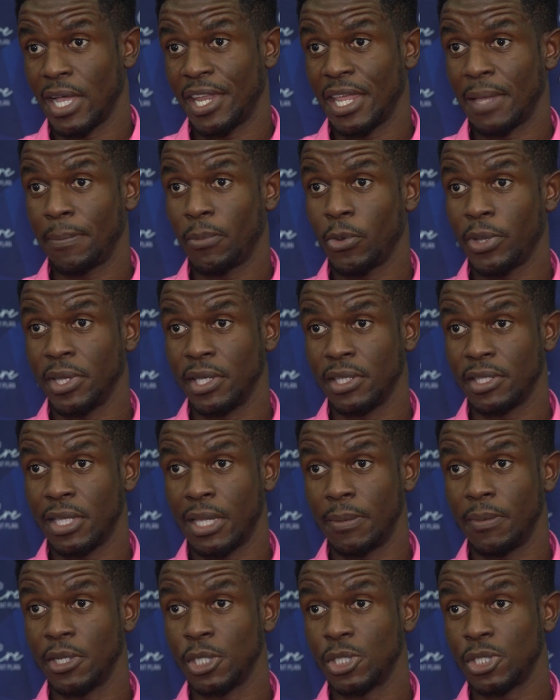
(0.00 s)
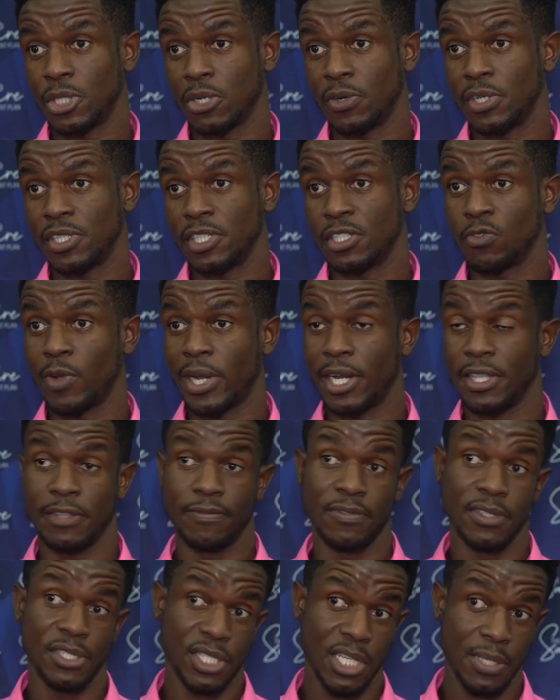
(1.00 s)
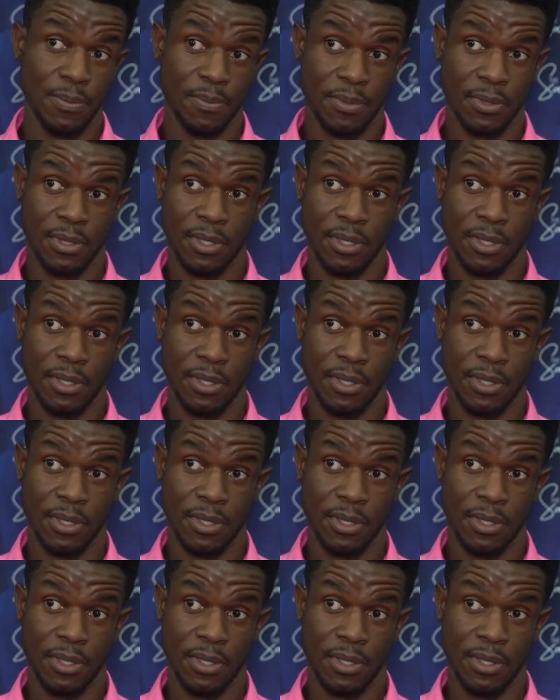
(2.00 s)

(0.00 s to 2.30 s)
At that point in time, insurance is relatively cheap.